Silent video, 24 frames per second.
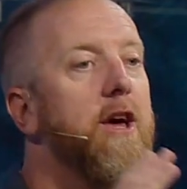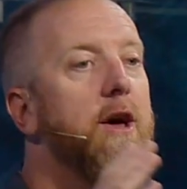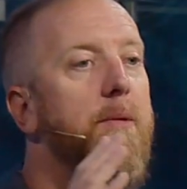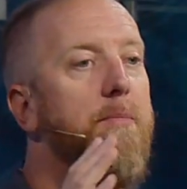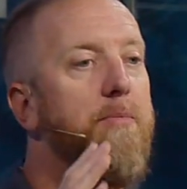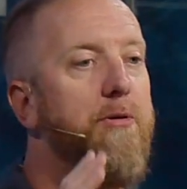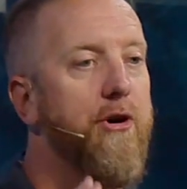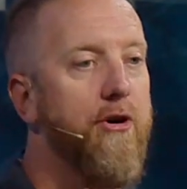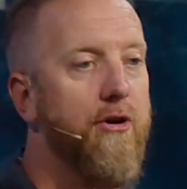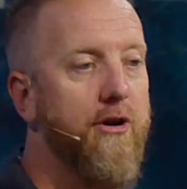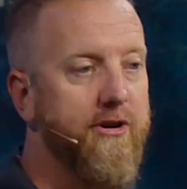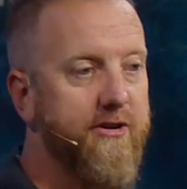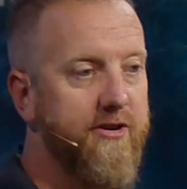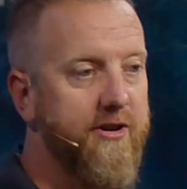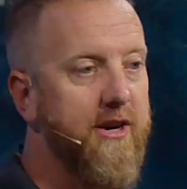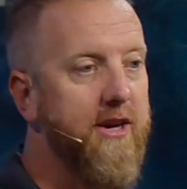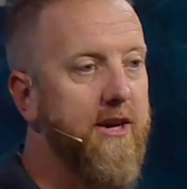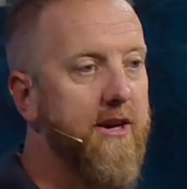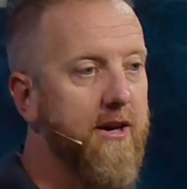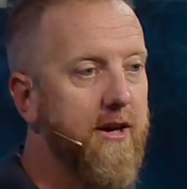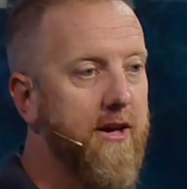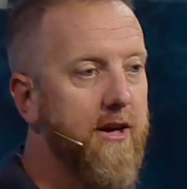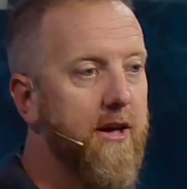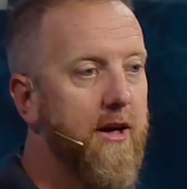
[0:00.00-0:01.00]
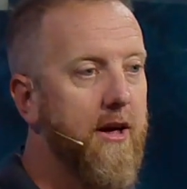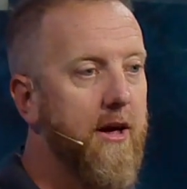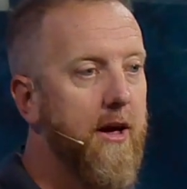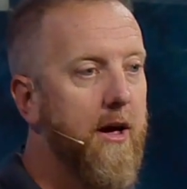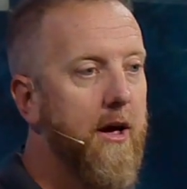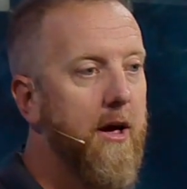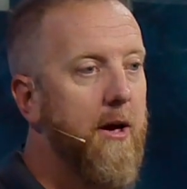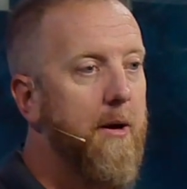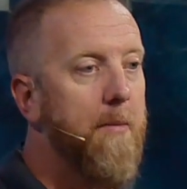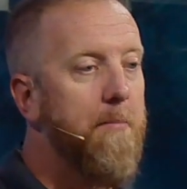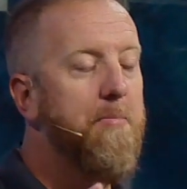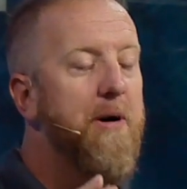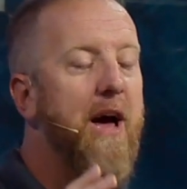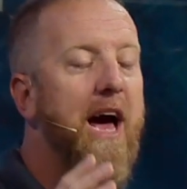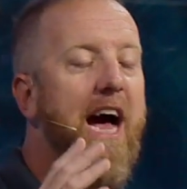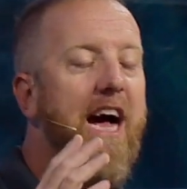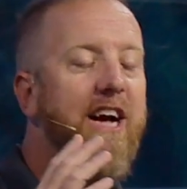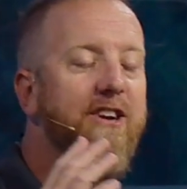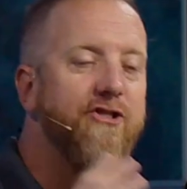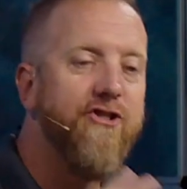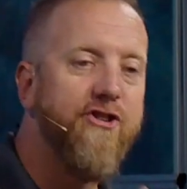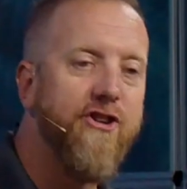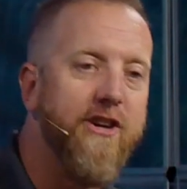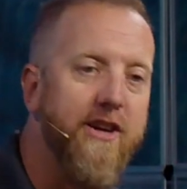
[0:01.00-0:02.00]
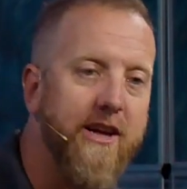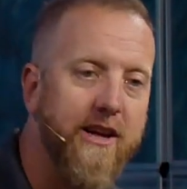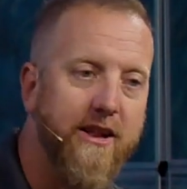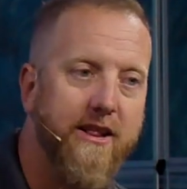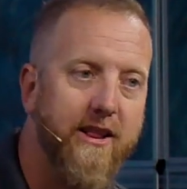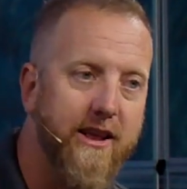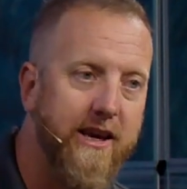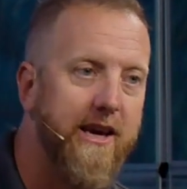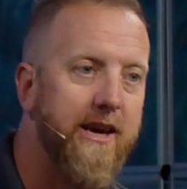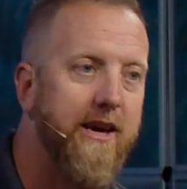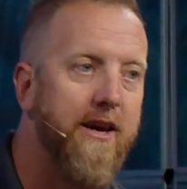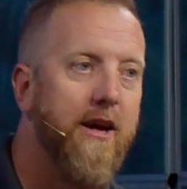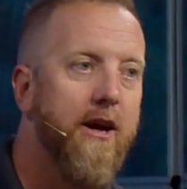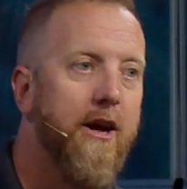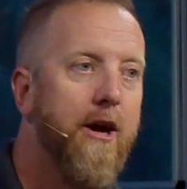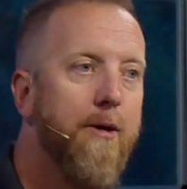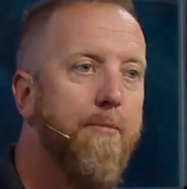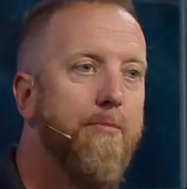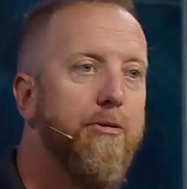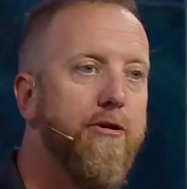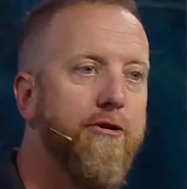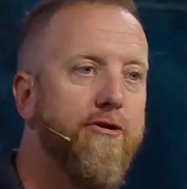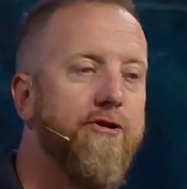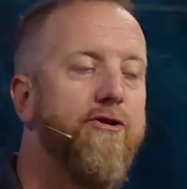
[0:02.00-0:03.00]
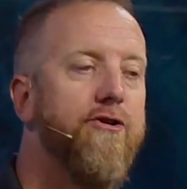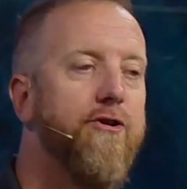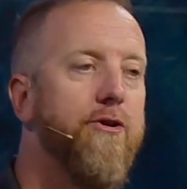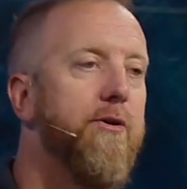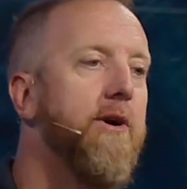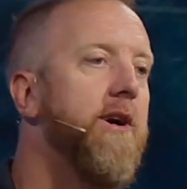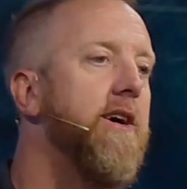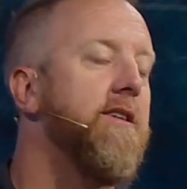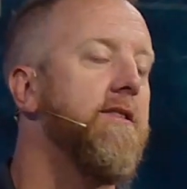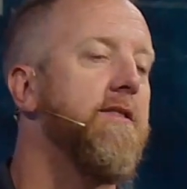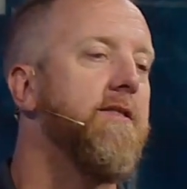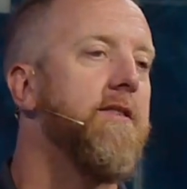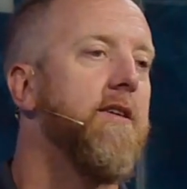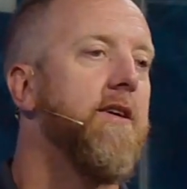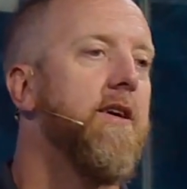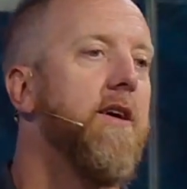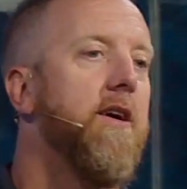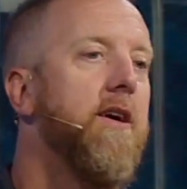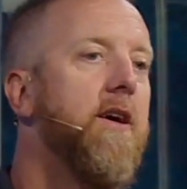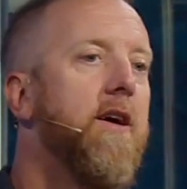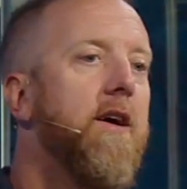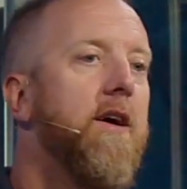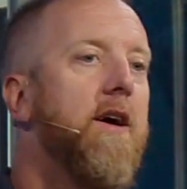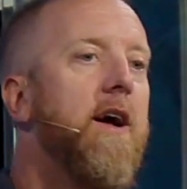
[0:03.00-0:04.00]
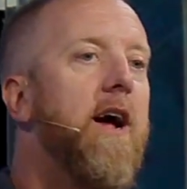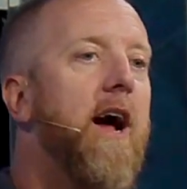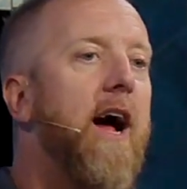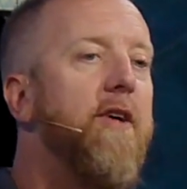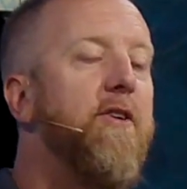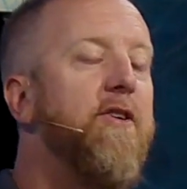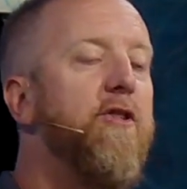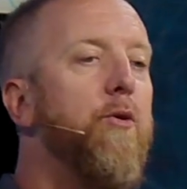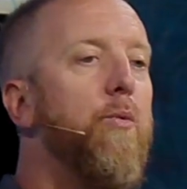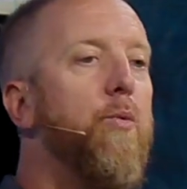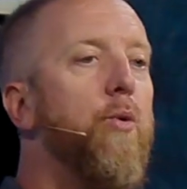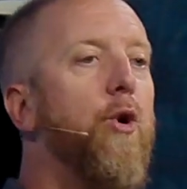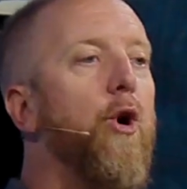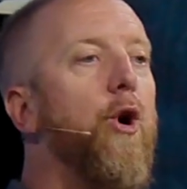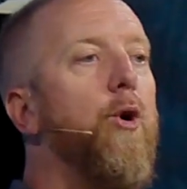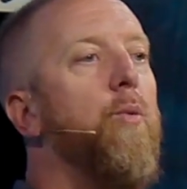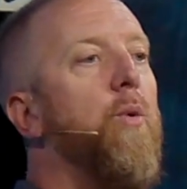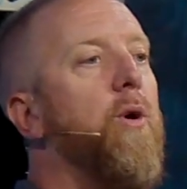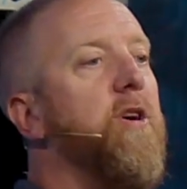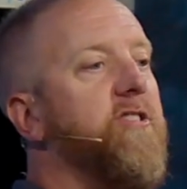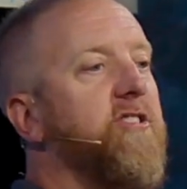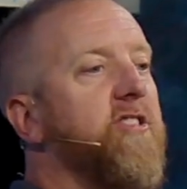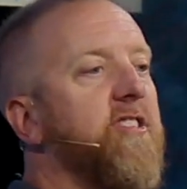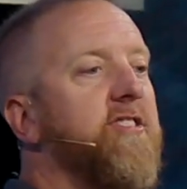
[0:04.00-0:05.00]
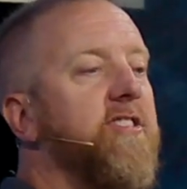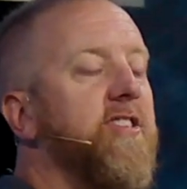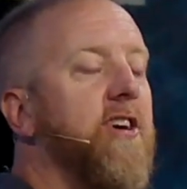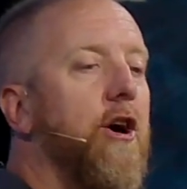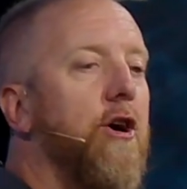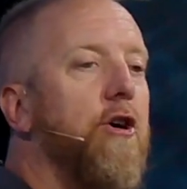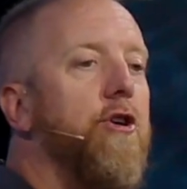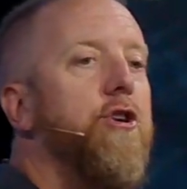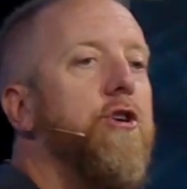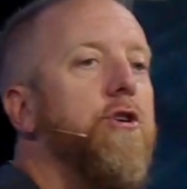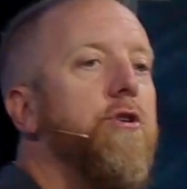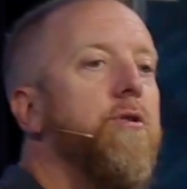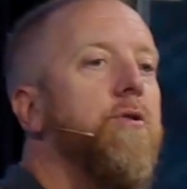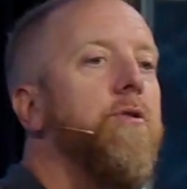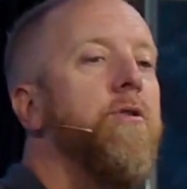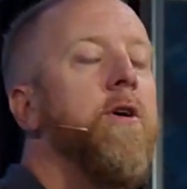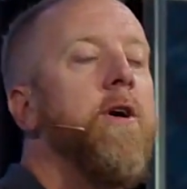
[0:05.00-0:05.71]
purity. Passionately pursue it. I think the world wants to tell you